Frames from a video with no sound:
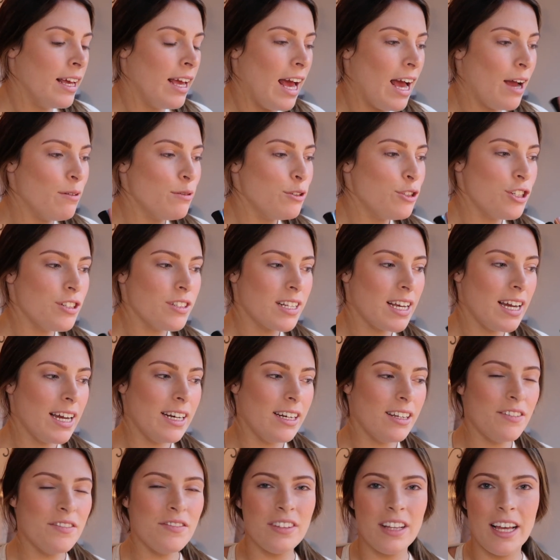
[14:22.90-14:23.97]
I was just
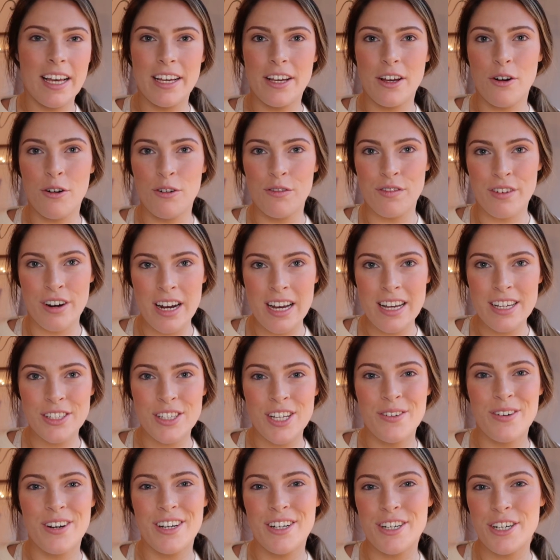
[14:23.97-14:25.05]
kind of like over it, so
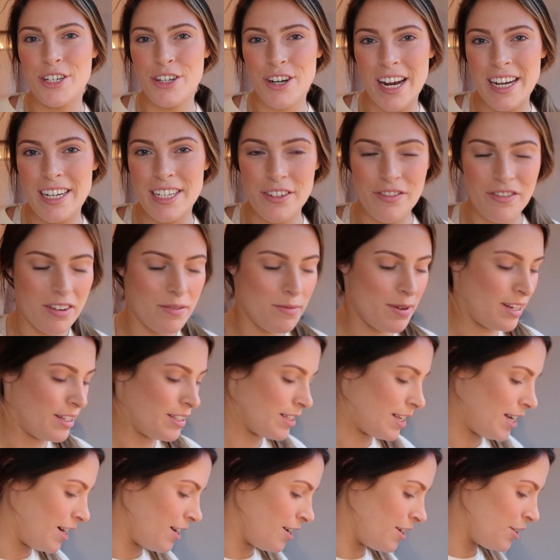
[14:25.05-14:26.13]
I wanted to try different
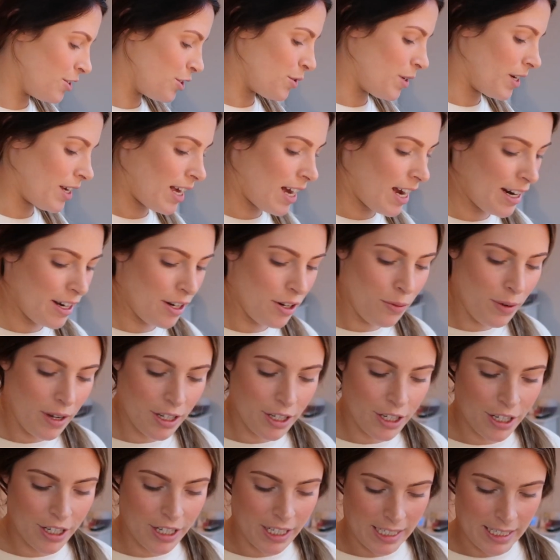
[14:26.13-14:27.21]
mascaras. So I kind of
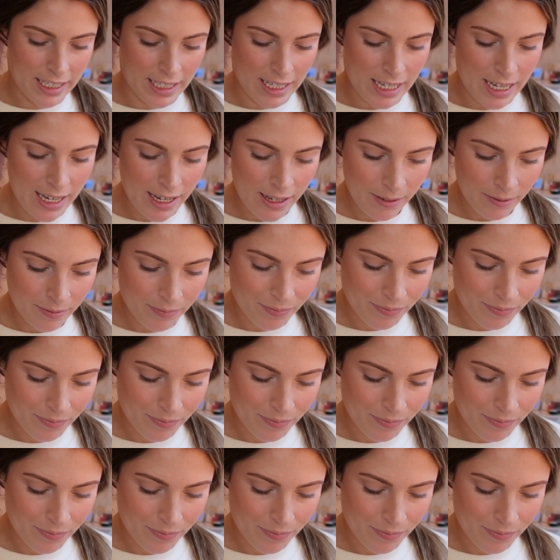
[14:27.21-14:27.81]
went crazy,